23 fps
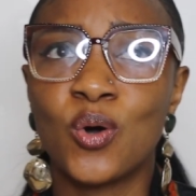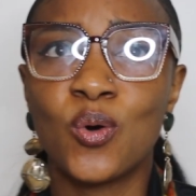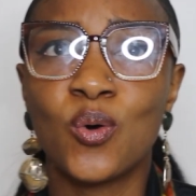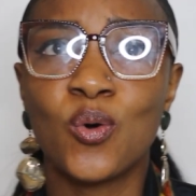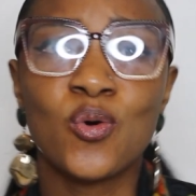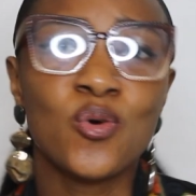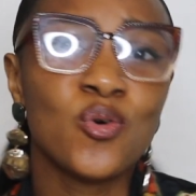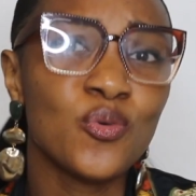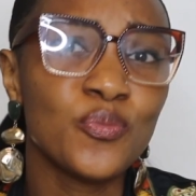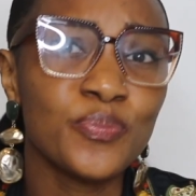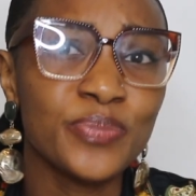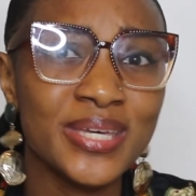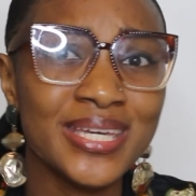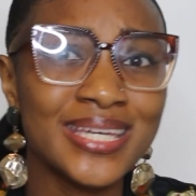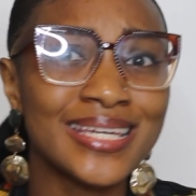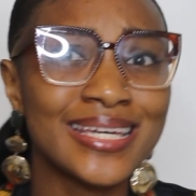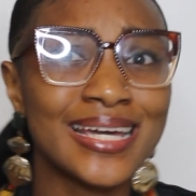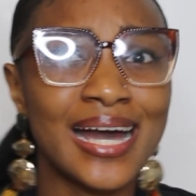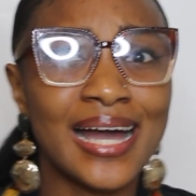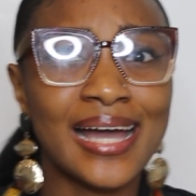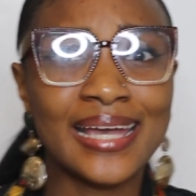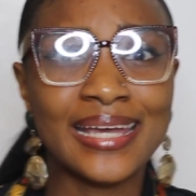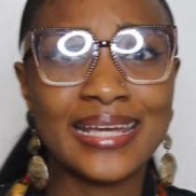
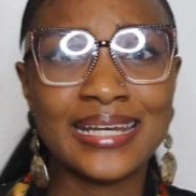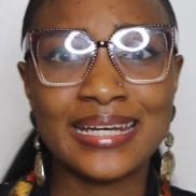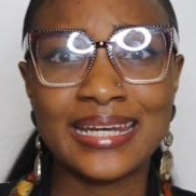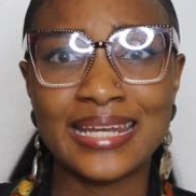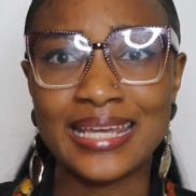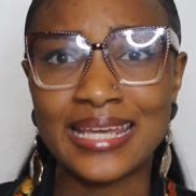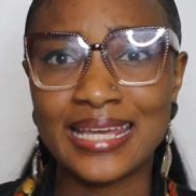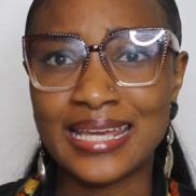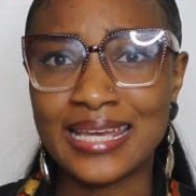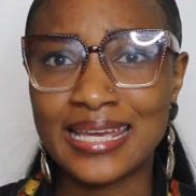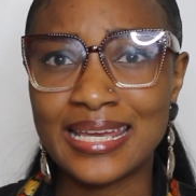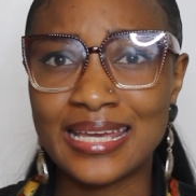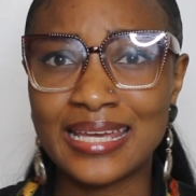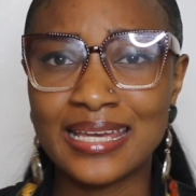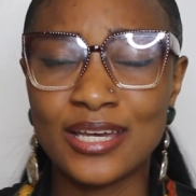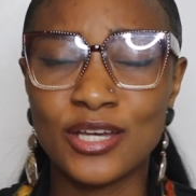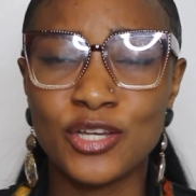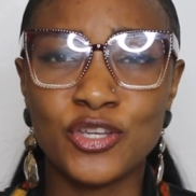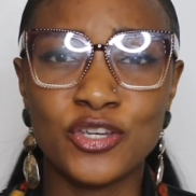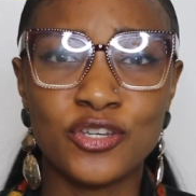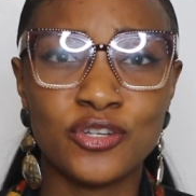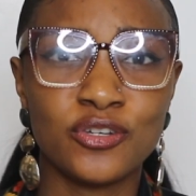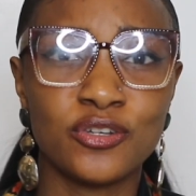
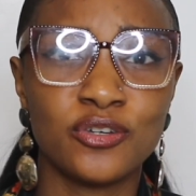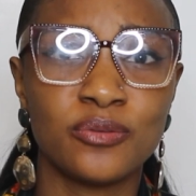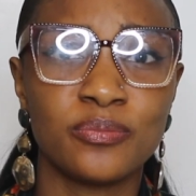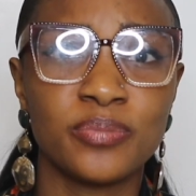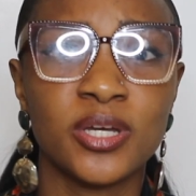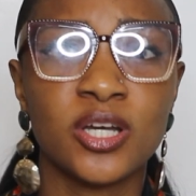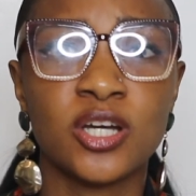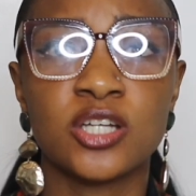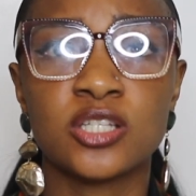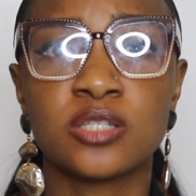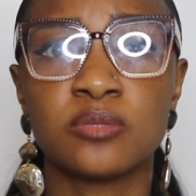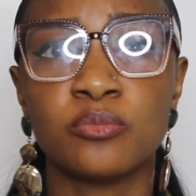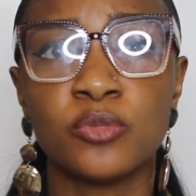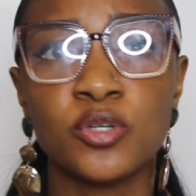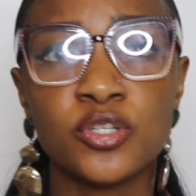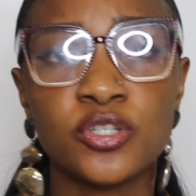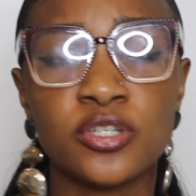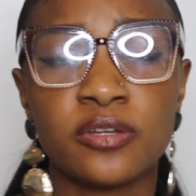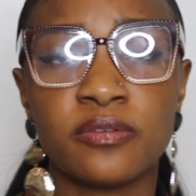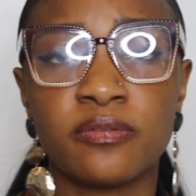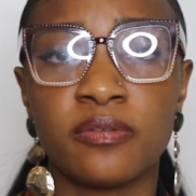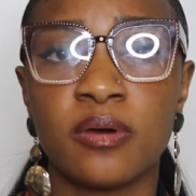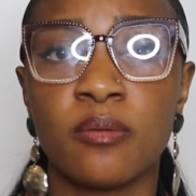OB-GYN, because
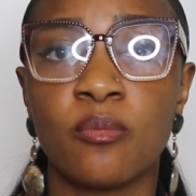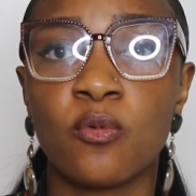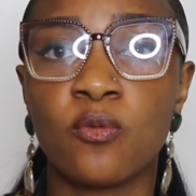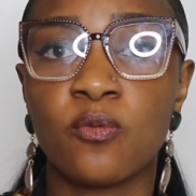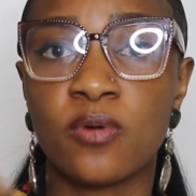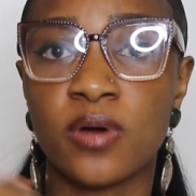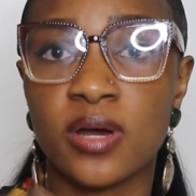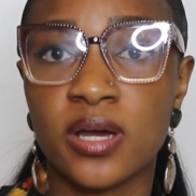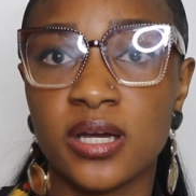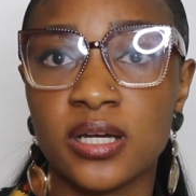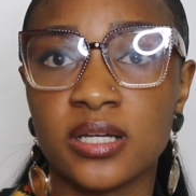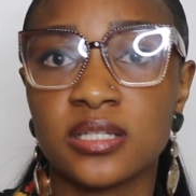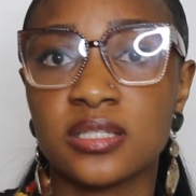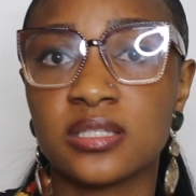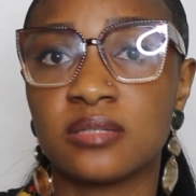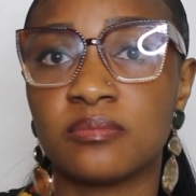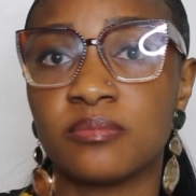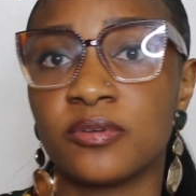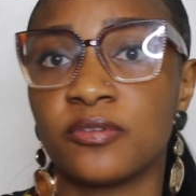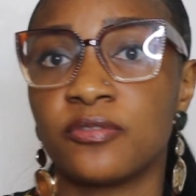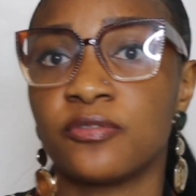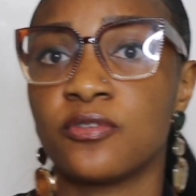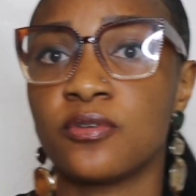most of them
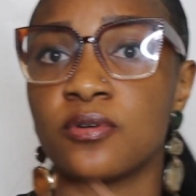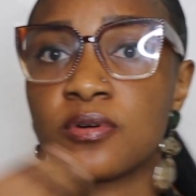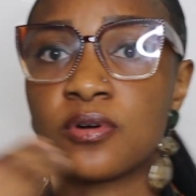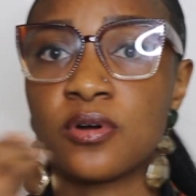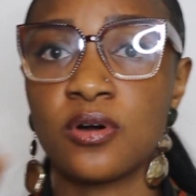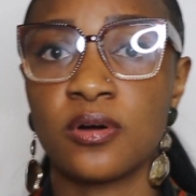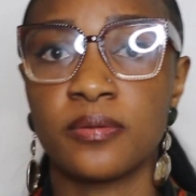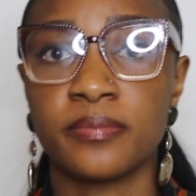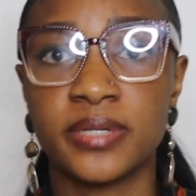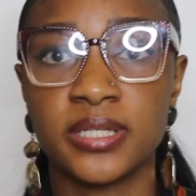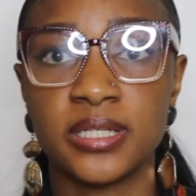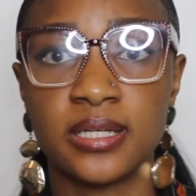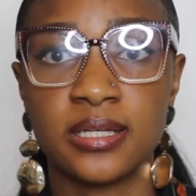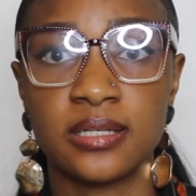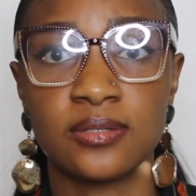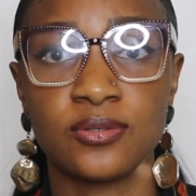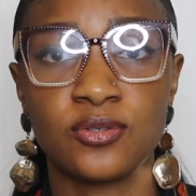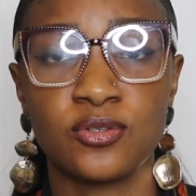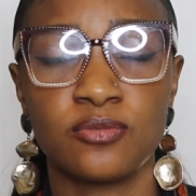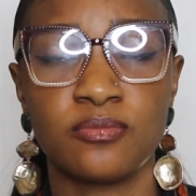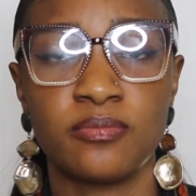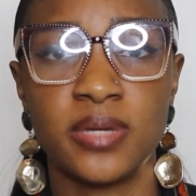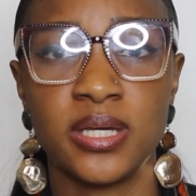worked before coming
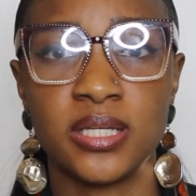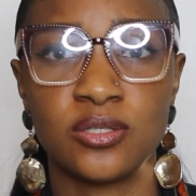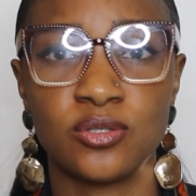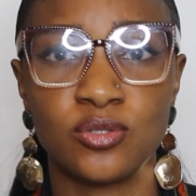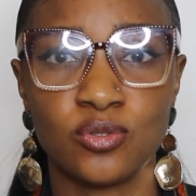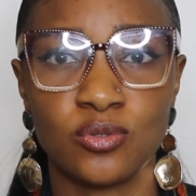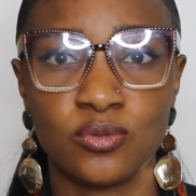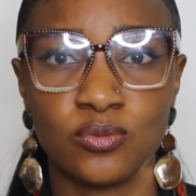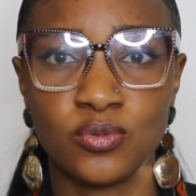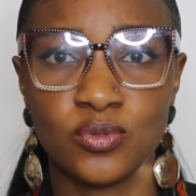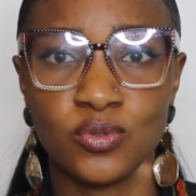into med school.